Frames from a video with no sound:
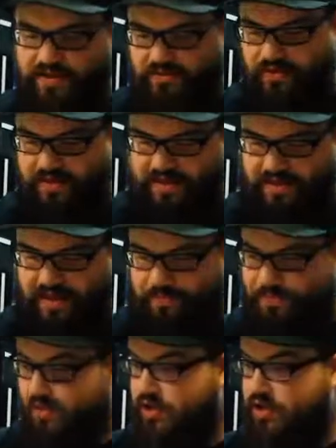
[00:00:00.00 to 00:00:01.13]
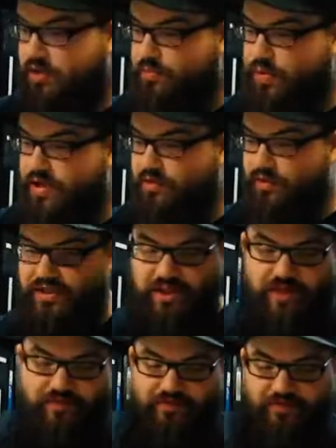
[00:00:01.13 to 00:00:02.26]
So I'm going to tap, pay the 1
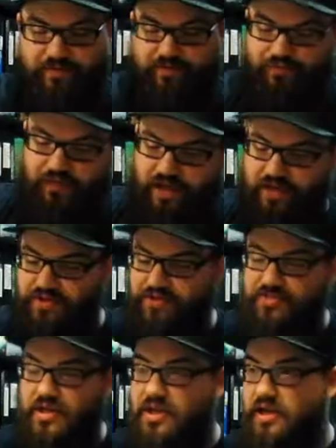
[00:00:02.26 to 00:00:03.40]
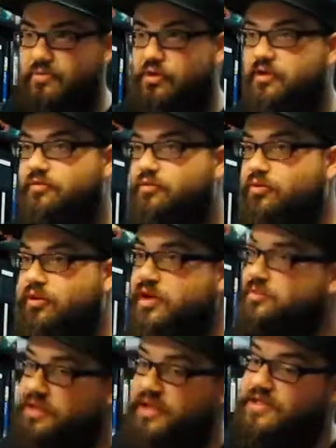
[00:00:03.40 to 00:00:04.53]
life, and search my library for a
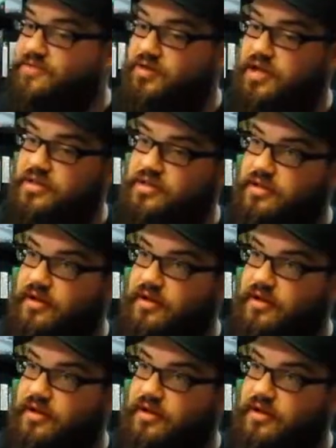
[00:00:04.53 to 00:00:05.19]
Plains or an Island